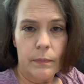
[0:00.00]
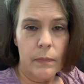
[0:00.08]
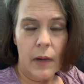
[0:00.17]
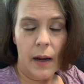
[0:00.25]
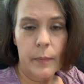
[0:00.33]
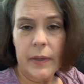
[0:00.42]

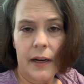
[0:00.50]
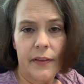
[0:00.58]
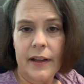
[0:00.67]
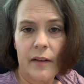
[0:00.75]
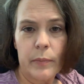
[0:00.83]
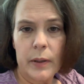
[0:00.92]

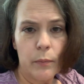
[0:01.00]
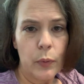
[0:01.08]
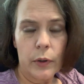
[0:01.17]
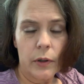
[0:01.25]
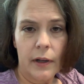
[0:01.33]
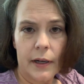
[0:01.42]
think I've been
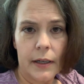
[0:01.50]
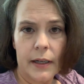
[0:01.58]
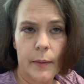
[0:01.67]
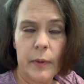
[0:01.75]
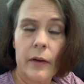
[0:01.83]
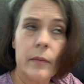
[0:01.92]
borderline
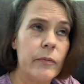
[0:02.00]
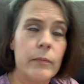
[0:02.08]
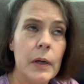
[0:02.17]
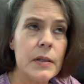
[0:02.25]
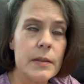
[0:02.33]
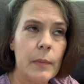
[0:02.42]
anemic
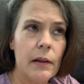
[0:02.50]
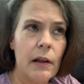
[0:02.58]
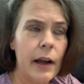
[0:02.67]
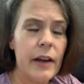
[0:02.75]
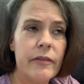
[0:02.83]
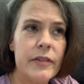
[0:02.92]
most of my
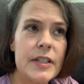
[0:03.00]
life.